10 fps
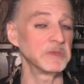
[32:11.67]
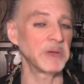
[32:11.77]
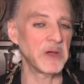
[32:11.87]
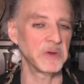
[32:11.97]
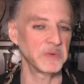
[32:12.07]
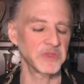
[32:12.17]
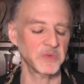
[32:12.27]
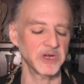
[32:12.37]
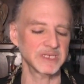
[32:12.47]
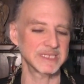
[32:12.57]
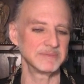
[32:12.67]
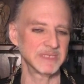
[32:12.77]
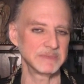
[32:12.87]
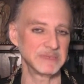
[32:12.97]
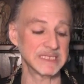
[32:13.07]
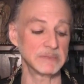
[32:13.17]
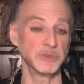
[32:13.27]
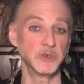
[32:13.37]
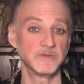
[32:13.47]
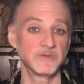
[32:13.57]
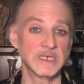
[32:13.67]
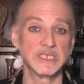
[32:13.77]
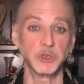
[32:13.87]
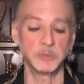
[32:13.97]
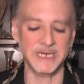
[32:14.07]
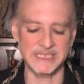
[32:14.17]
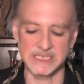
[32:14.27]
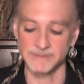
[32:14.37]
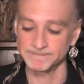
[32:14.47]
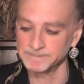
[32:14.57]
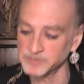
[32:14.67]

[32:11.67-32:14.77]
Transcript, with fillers: of power with work seems to be the move to bust.